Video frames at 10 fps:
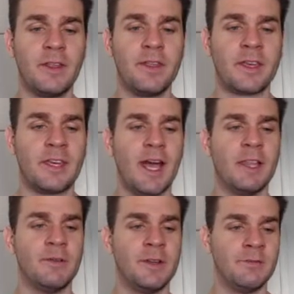They don't get their
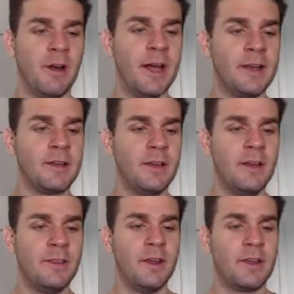calories right.
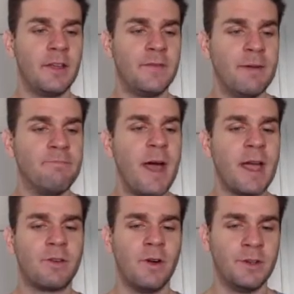They don't get their
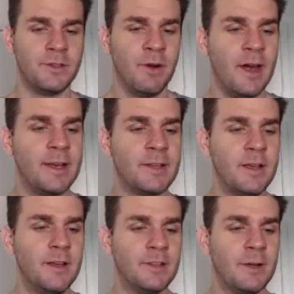macros right.
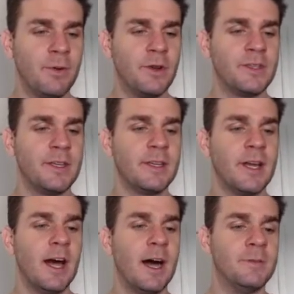So protein,
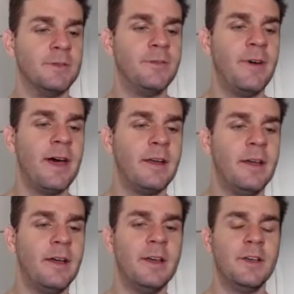carbs, and fat.
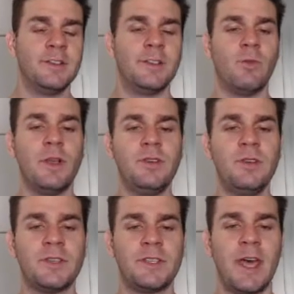So when
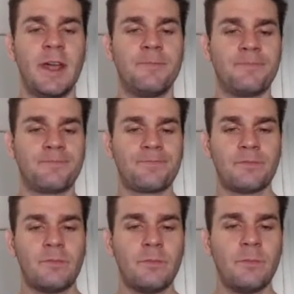you set,
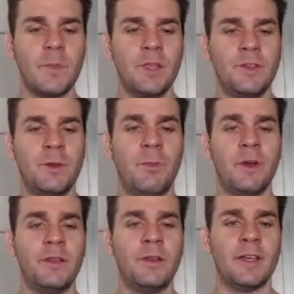you
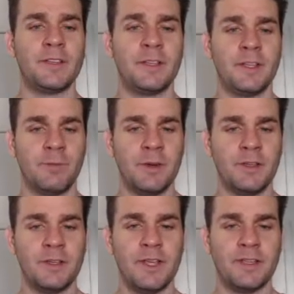put in, as I said, you put
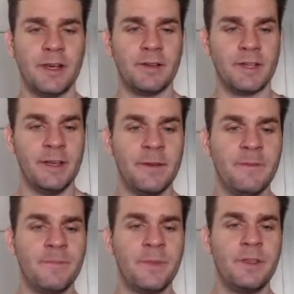in your details
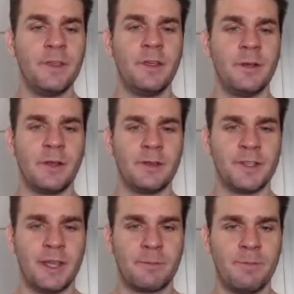here. You can
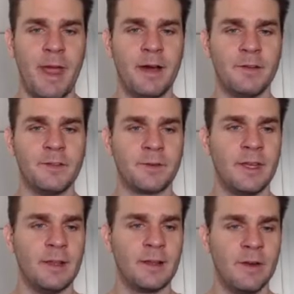select pounds or
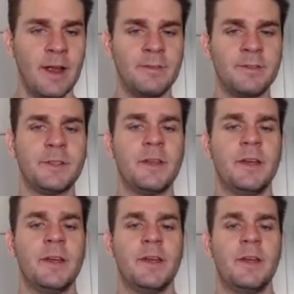kilograms.